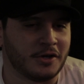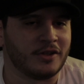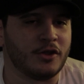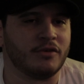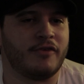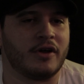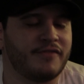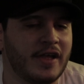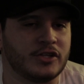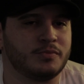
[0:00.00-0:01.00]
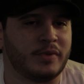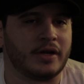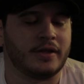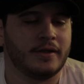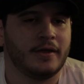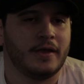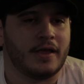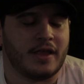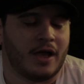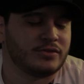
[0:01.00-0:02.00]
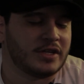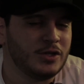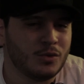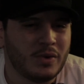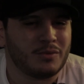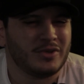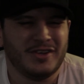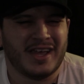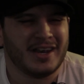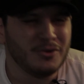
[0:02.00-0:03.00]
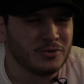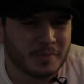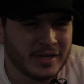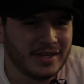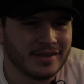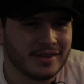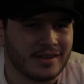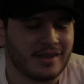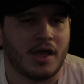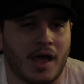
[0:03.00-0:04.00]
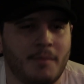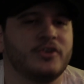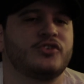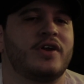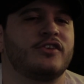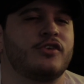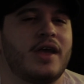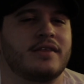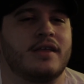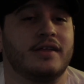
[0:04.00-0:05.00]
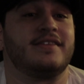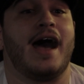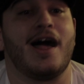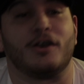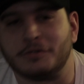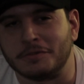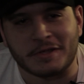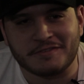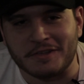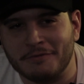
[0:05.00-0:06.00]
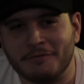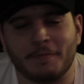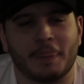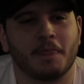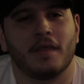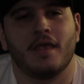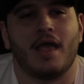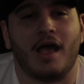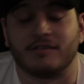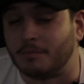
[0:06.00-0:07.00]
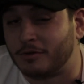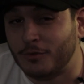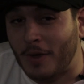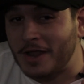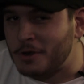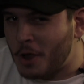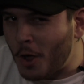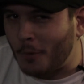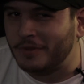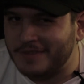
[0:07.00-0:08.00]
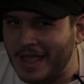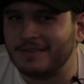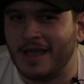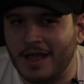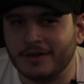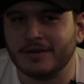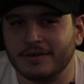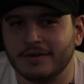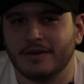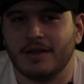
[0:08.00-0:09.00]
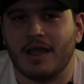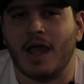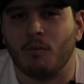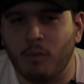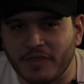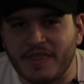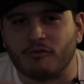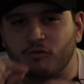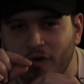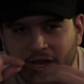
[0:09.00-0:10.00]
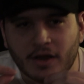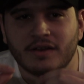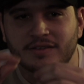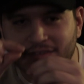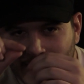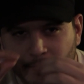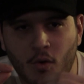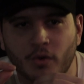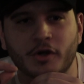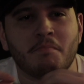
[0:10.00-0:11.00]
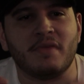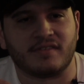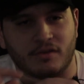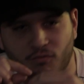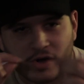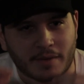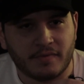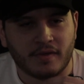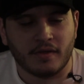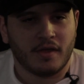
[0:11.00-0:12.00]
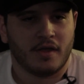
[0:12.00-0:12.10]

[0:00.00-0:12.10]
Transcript: a little far-fetched, but I was like, you know what you gotta lose, Pete? I'm gonna try to attract $1 to myself. I was like, so I know it's that dollar. I want that right top corner missing, ripped.